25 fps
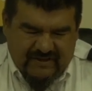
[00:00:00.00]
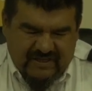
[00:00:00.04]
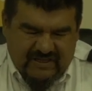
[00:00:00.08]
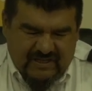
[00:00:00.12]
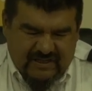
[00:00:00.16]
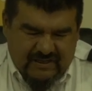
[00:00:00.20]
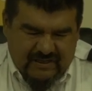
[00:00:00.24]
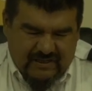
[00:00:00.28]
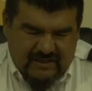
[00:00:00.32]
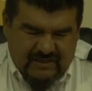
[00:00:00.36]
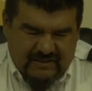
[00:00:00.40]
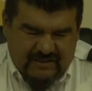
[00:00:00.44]

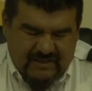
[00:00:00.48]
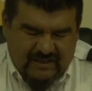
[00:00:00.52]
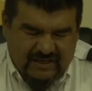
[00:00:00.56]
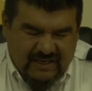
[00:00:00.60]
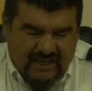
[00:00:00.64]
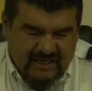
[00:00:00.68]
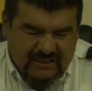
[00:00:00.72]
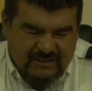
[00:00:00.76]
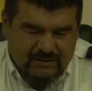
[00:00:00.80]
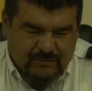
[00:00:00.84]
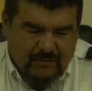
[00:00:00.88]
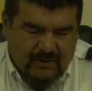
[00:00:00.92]
the, the
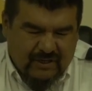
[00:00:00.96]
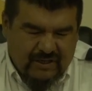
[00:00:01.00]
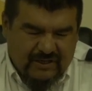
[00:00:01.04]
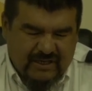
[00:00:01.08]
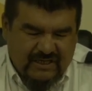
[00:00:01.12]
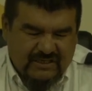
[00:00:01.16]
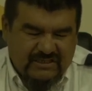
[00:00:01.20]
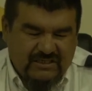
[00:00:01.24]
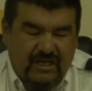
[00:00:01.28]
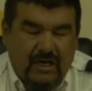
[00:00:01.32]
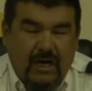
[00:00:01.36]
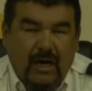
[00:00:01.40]
next one
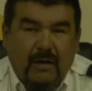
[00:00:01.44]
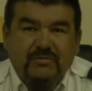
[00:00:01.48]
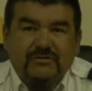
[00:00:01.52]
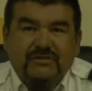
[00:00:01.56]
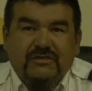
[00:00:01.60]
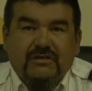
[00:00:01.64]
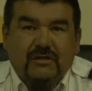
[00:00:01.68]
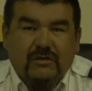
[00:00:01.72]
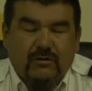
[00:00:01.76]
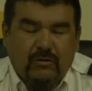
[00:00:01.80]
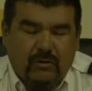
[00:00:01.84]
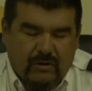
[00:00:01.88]
is the
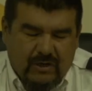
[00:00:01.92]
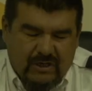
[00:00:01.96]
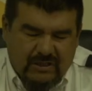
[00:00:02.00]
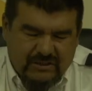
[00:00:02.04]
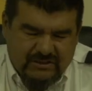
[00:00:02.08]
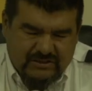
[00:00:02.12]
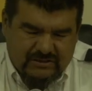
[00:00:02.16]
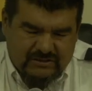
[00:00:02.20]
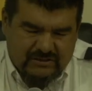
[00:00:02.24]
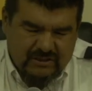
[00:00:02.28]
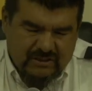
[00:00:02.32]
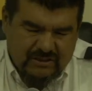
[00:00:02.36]
obstacle
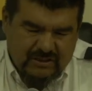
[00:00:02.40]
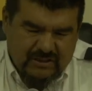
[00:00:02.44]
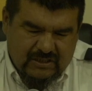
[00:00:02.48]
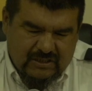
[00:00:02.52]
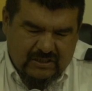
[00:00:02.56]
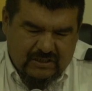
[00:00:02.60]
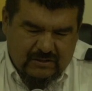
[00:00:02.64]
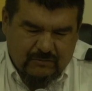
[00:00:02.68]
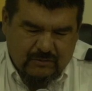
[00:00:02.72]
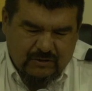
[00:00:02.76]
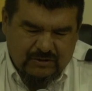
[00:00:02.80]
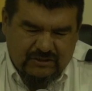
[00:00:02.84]
course,
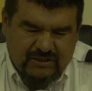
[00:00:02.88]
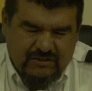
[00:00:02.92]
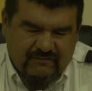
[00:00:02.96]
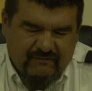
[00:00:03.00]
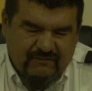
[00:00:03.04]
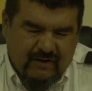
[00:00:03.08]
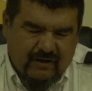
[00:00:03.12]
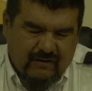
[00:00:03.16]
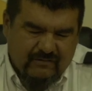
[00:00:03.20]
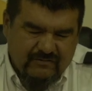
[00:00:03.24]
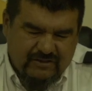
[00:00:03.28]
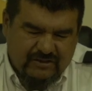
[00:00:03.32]
which
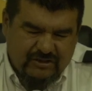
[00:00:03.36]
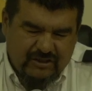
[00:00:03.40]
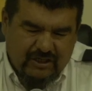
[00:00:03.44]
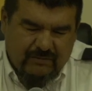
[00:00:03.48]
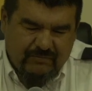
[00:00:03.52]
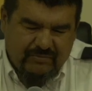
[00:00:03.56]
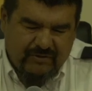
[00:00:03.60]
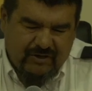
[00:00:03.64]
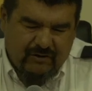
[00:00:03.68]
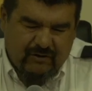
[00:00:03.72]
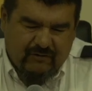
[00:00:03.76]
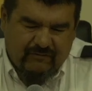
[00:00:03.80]
involves
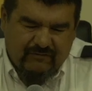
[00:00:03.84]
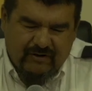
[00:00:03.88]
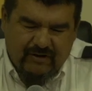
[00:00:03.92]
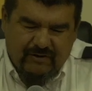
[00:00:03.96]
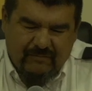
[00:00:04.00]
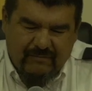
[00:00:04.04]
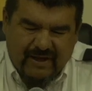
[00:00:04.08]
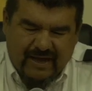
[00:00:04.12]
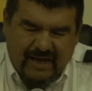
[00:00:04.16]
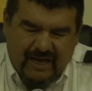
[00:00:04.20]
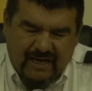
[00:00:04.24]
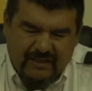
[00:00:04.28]
jumping over
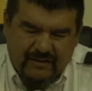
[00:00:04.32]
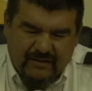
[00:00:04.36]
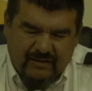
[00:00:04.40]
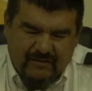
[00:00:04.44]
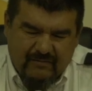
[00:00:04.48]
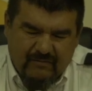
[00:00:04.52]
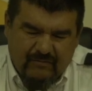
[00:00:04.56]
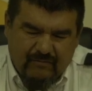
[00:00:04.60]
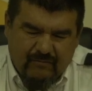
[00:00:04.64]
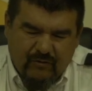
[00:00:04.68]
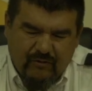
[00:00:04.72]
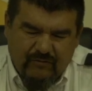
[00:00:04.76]
a mat,
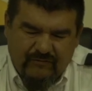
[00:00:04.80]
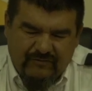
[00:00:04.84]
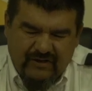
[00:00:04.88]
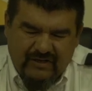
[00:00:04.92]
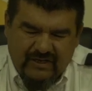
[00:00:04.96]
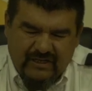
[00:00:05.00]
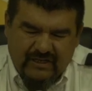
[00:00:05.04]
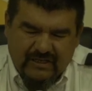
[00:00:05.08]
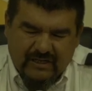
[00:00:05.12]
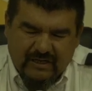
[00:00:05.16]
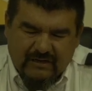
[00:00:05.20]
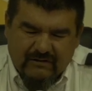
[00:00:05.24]
moving
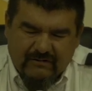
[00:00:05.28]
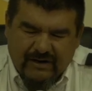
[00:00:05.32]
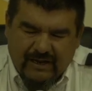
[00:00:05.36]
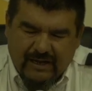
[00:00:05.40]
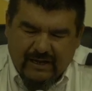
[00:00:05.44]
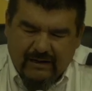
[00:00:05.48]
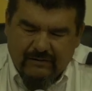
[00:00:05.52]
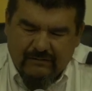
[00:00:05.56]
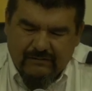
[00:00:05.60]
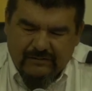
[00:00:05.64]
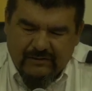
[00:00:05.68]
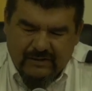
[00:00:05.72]
in the
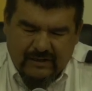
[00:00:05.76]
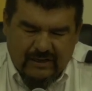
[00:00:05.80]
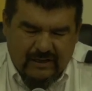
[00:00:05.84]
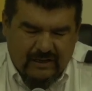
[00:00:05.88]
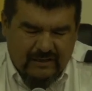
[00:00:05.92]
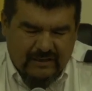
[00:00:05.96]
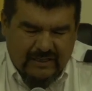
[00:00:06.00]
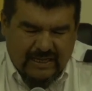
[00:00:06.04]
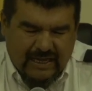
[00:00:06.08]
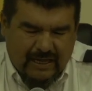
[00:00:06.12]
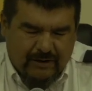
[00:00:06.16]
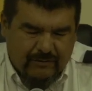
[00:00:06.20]
crowd, uh,
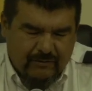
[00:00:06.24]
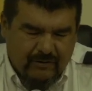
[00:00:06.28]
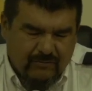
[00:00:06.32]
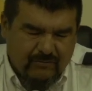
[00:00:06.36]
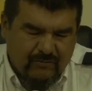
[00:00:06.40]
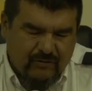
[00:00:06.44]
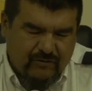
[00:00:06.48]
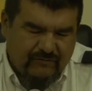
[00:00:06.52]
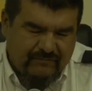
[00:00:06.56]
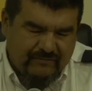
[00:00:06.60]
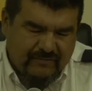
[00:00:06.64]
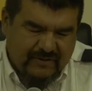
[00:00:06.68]
lateral
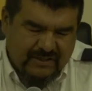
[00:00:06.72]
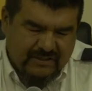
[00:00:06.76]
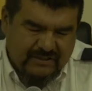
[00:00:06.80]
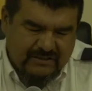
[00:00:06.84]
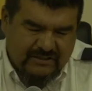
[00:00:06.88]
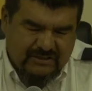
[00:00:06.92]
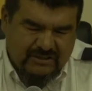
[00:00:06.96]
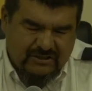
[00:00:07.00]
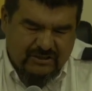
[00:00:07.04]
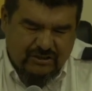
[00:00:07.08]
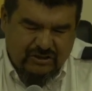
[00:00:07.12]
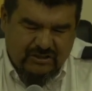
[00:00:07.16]

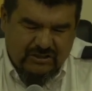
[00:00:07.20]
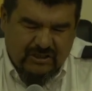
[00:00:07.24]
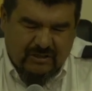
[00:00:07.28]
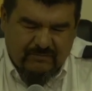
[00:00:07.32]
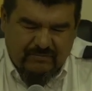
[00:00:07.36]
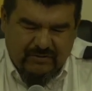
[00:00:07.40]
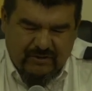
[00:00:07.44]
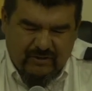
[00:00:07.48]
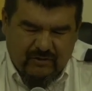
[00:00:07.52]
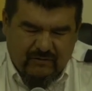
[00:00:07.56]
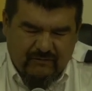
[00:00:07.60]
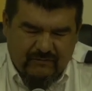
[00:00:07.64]
movements,
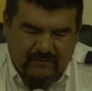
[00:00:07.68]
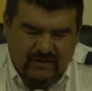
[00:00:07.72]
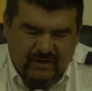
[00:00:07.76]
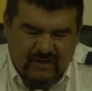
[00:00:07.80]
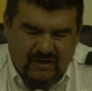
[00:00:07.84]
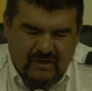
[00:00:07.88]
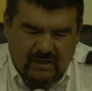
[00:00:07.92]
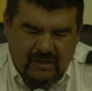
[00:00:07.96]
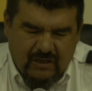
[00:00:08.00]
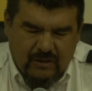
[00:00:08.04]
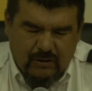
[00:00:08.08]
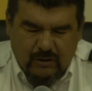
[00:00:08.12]
jumping over the,
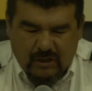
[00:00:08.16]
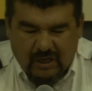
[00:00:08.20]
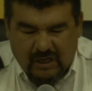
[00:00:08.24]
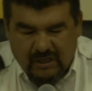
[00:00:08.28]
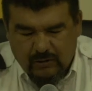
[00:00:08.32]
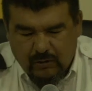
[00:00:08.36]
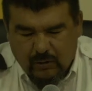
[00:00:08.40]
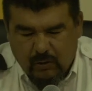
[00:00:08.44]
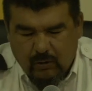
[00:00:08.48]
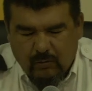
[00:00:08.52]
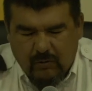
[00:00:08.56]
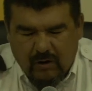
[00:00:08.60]
a
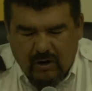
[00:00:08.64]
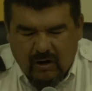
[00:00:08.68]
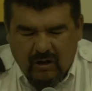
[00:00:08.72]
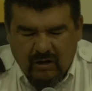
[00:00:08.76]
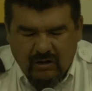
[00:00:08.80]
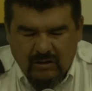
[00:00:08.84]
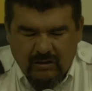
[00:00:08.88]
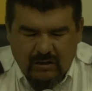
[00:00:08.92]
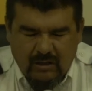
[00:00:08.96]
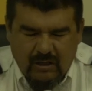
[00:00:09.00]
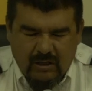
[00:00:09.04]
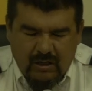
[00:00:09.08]
low
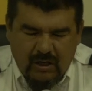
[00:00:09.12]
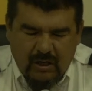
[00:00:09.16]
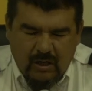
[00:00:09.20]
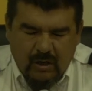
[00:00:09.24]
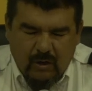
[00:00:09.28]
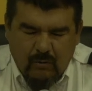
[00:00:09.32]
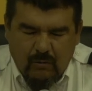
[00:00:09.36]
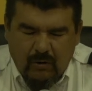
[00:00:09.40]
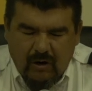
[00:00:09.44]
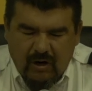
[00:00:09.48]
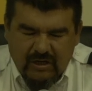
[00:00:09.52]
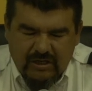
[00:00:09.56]
wall,
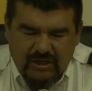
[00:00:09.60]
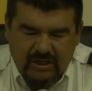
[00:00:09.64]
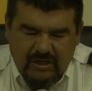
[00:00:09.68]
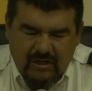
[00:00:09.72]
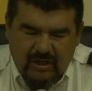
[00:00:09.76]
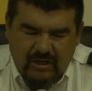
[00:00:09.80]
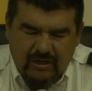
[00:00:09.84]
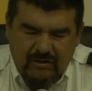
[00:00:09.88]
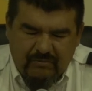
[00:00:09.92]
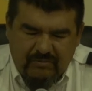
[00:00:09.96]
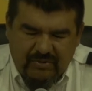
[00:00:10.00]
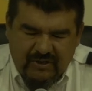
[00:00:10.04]
walking
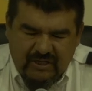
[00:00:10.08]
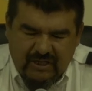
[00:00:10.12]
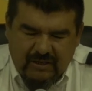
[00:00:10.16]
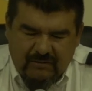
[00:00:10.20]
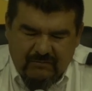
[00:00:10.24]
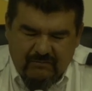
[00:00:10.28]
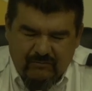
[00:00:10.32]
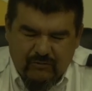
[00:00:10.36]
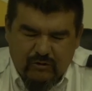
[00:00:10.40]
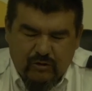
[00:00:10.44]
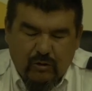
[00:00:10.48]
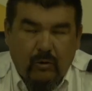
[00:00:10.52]
on a
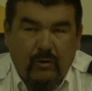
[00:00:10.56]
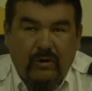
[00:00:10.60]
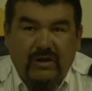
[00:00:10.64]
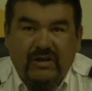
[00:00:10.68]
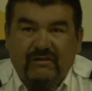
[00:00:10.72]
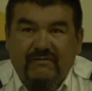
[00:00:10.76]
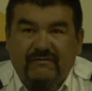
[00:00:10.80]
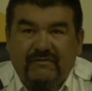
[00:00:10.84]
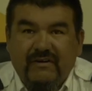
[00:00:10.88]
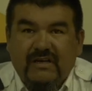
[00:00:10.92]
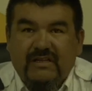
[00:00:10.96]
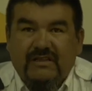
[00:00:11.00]
beam,
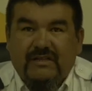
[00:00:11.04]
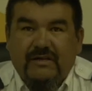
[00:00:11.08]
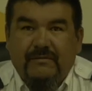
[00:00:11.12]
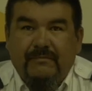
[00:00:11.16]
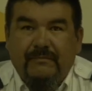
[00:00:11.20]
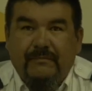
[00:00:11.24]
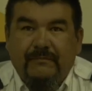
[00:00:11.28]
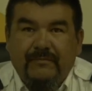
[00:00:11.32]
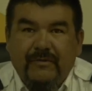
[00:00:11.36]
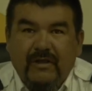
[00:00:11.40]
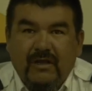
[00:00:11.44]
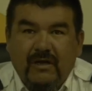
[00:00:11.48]
towing a
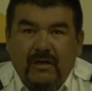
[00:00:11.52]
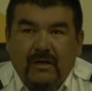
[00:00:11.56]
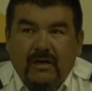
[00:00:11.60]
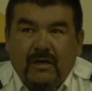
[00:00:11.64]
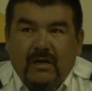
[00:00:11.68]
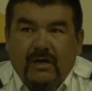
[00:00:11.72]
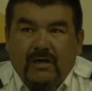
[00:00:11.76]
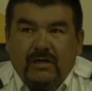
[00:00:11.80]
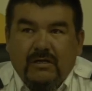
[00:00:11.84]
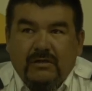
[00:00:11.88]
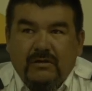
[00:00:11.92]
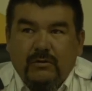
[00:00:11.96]
victim.
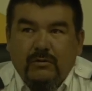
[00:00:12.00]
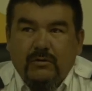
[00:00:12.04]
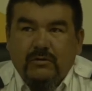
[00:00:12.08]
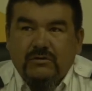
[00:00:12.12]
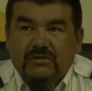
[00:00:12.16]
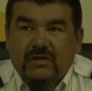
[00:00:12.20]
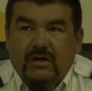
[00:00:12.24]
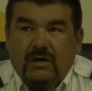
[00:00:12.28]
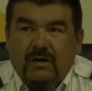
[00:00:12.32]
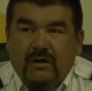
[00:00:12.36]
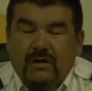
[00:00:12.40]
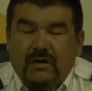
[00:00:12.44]

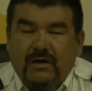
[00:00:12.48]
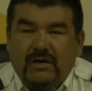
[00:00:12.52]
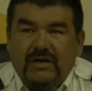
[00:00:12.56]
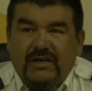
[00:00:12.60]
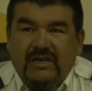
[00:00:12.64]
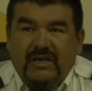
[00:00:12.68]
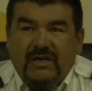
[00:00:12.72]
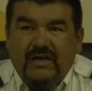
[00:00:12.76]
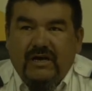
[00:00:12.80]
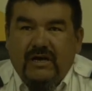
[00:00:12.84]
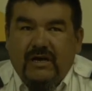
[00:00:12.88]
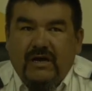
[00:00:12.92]
Those are
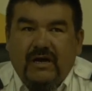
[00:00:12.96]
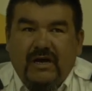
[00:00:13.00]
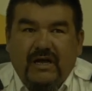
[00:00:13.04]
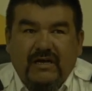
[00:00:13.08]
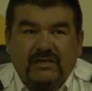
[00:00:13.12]
the uh,